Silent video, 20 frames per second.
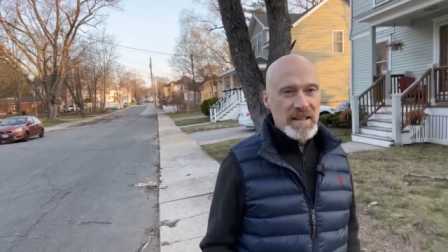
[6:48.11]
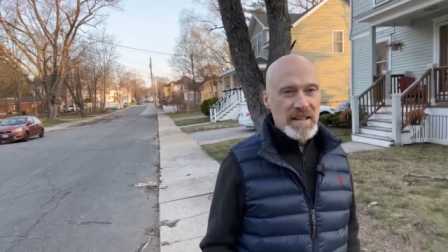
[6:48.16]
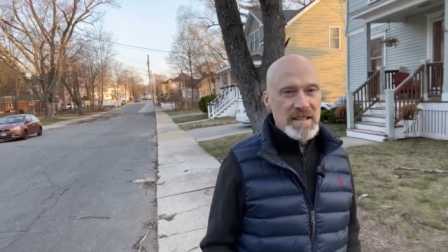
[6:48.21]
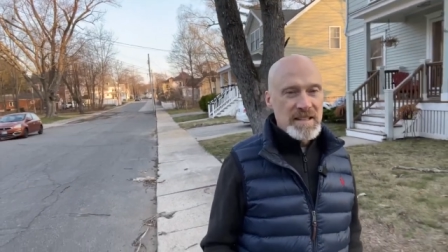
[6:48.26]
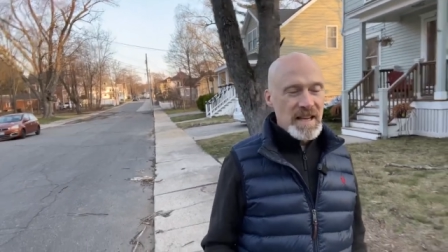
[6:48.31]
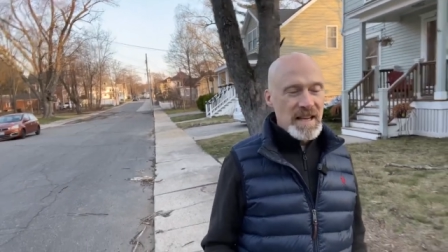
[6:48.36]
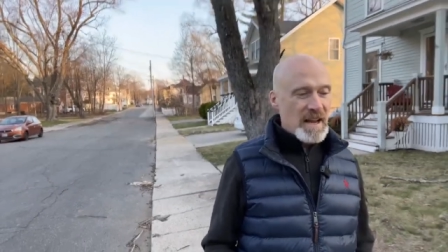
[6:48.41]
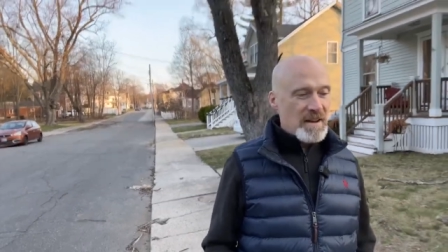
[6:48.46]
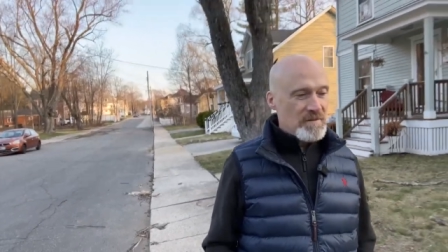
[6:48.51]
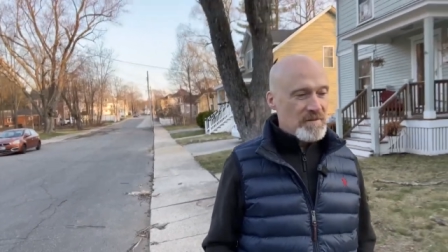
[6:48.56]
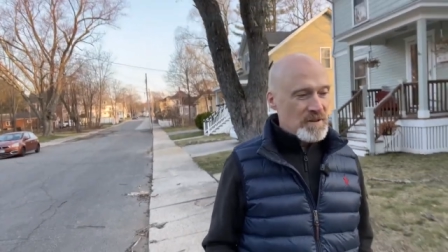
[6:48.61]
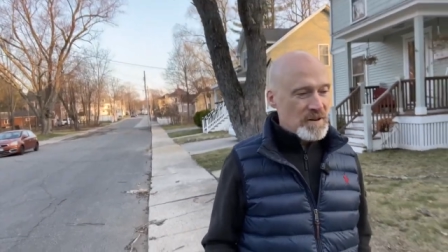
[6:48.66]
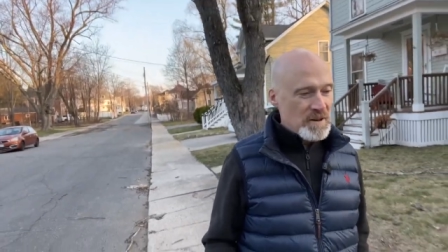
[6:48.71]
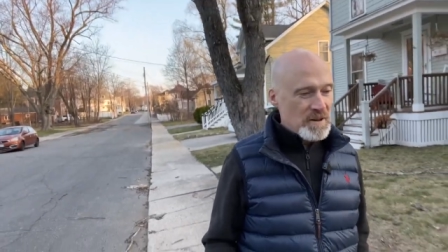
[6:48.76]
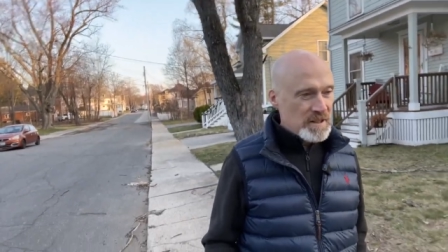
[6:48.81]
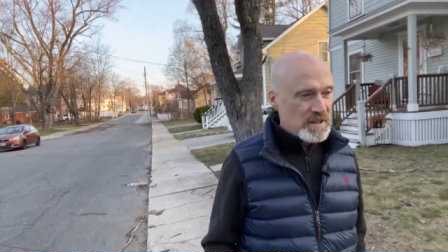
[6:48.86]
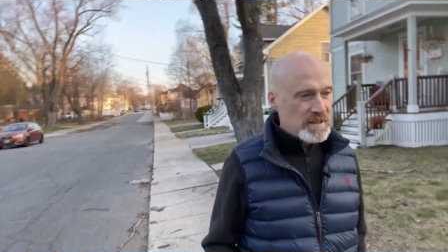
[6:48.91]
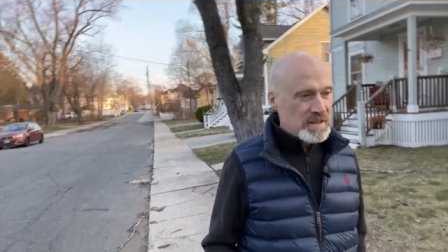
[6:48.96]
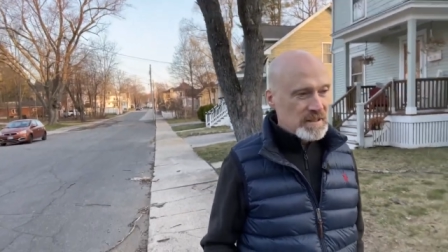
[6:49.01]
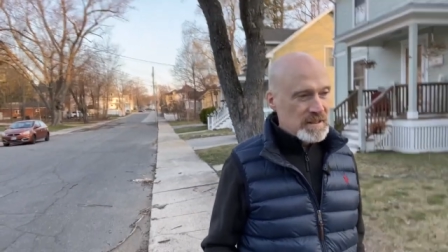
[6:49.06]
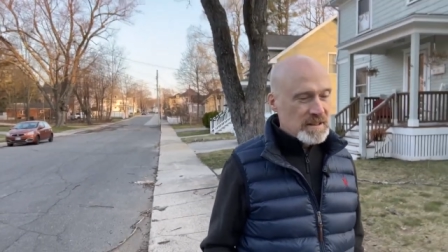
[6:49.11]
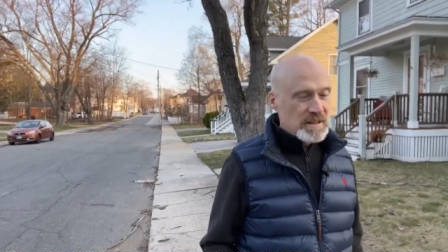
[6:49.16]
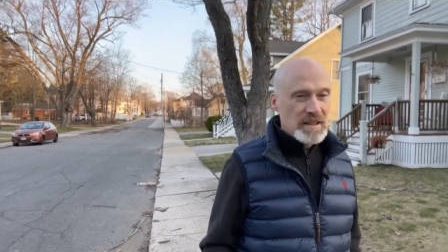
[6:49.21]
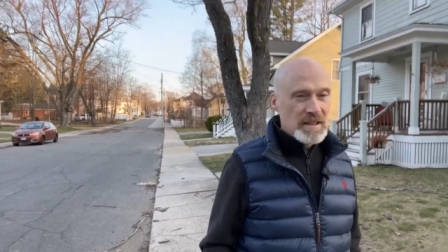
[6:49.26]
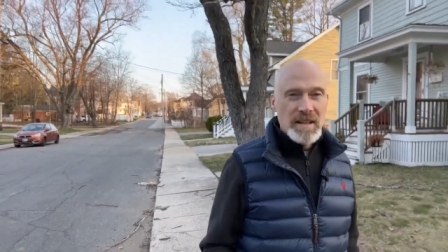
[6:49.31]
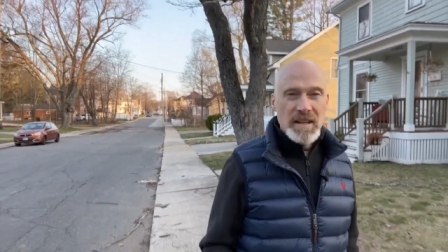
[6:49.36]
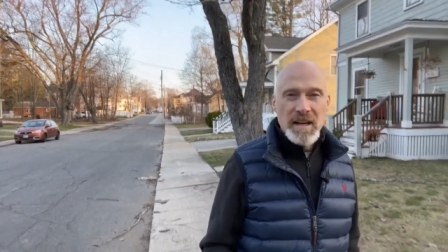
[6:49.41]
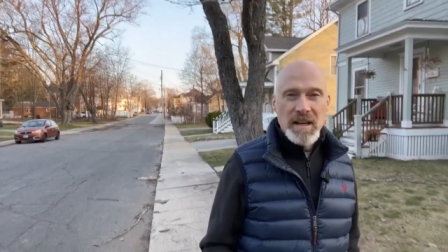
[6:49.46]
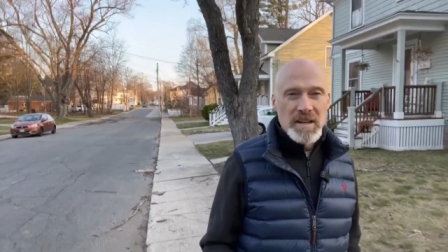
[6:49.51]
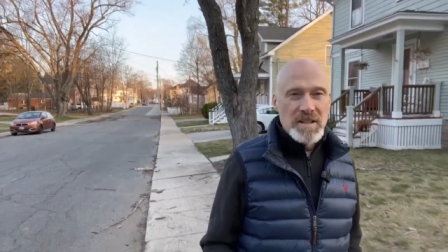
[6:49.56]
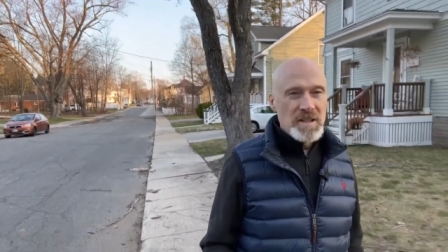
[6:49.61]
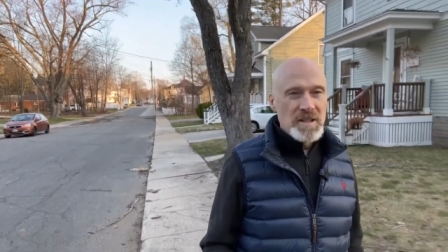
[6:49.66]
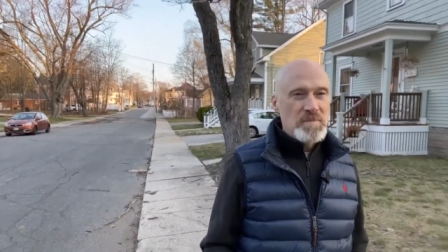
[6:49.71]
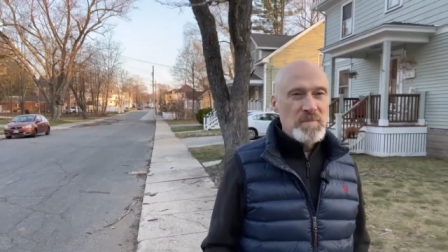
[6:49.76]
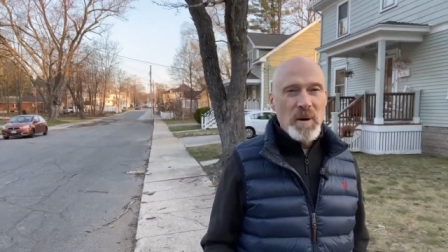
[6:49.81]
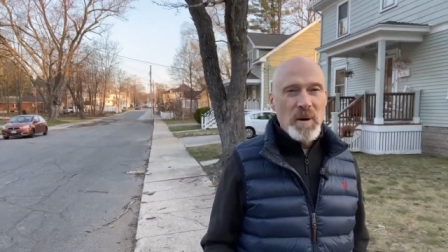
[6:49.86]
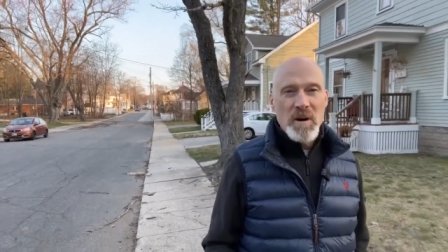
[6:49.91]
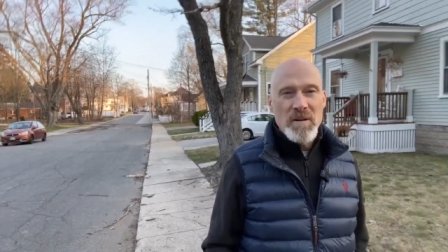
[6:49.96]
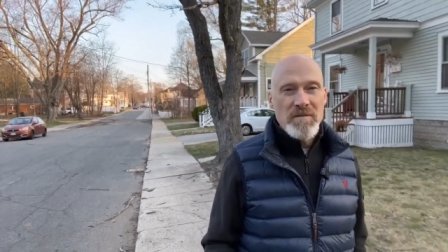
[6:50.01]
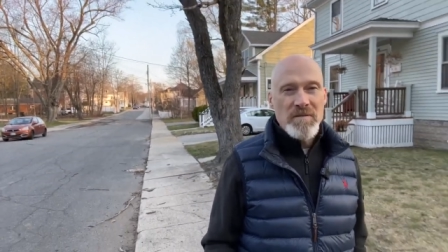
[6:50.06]
and Sanford are just
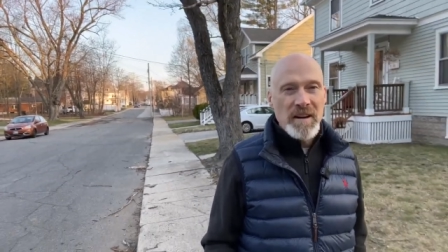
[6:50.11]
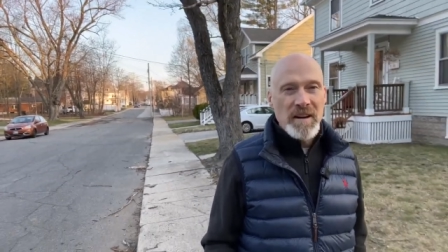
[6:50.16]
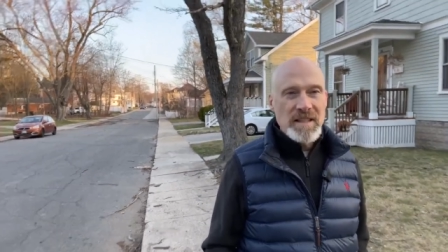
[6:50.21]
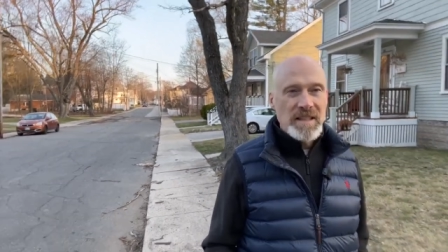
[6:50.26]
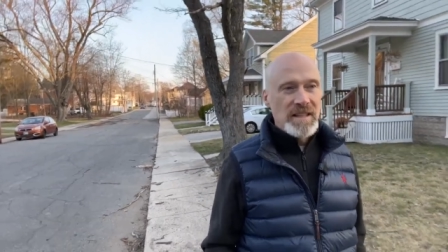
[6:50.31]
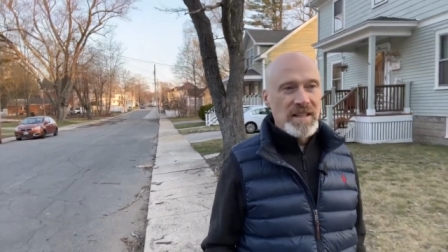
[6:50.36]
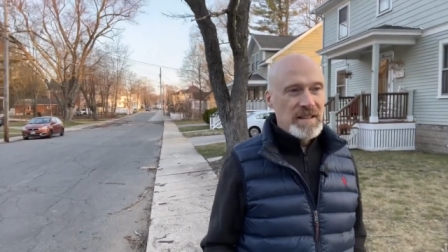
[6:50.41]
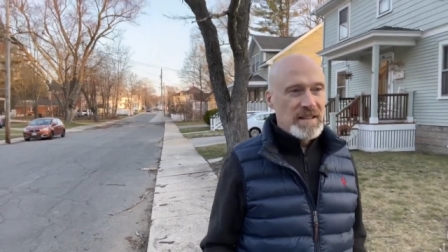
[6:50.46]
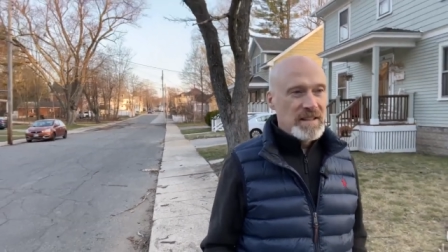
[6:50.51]
perfect.